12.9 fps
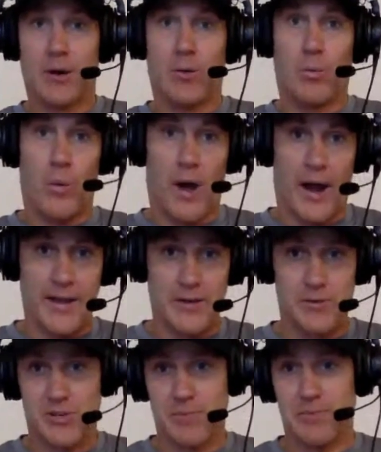why
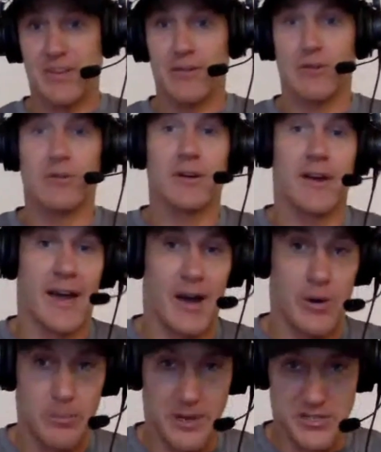you should peel,
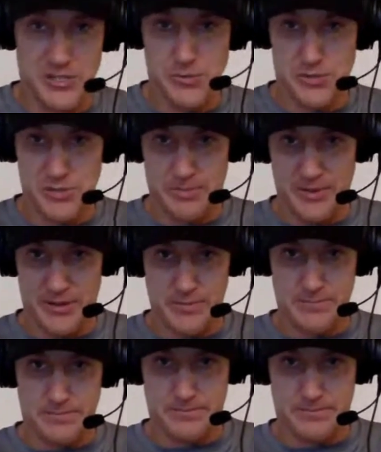how much you should peel.